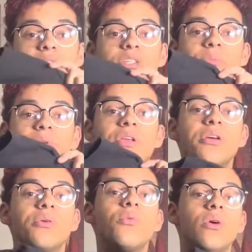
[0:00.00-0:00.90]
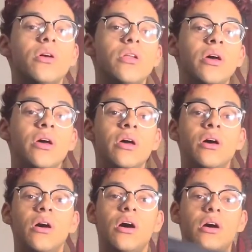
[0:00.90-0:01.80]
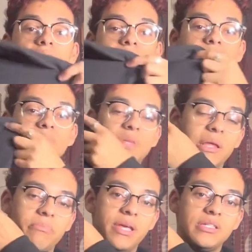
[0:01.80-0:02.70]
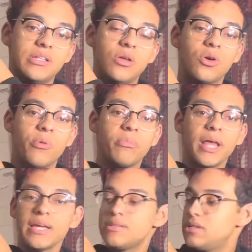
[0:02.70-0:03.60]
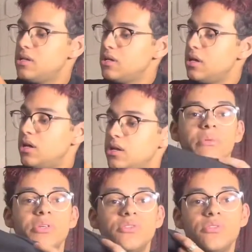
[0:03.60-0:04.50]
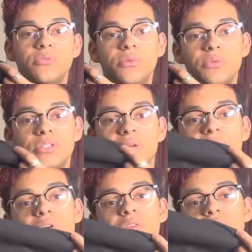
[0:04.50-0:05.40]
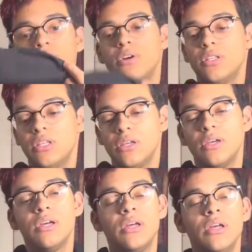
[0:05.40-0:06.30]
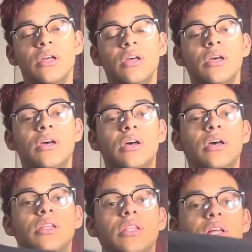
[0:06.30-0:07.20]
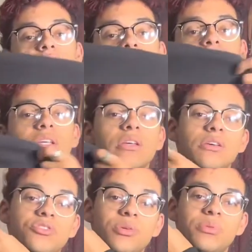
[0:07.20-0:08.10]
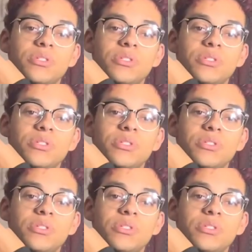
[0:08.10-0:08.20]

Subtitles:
Summer Year 1 like basic logo black tee, got MSFTSrep Trippy Summer on the front, and then the classic Trippy